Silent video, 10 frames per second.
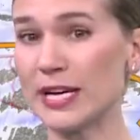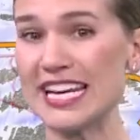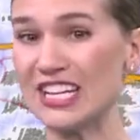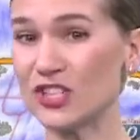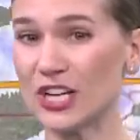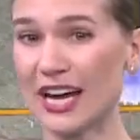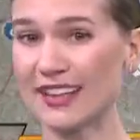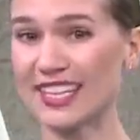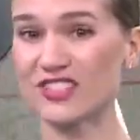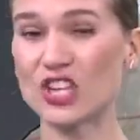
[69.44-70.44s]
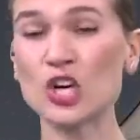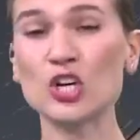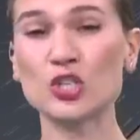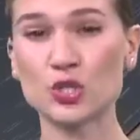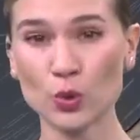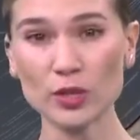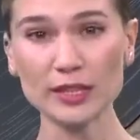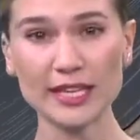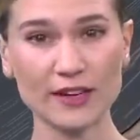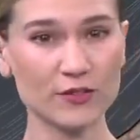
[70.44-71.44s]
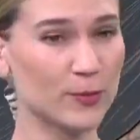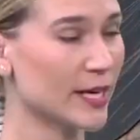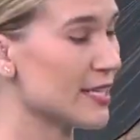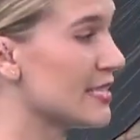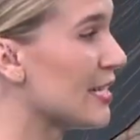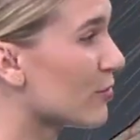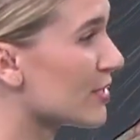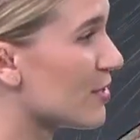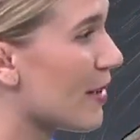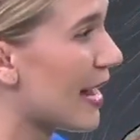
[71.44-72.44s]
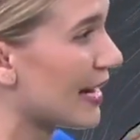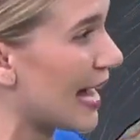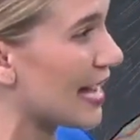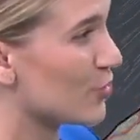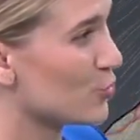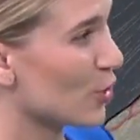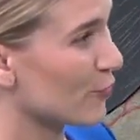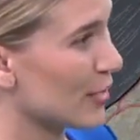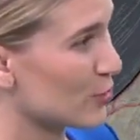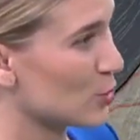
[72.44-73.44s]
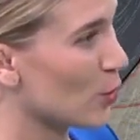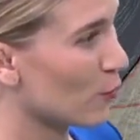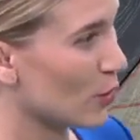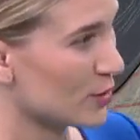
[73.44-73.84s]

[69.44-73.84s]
inch out of this short-lived, because here is the back edge of that snowfall.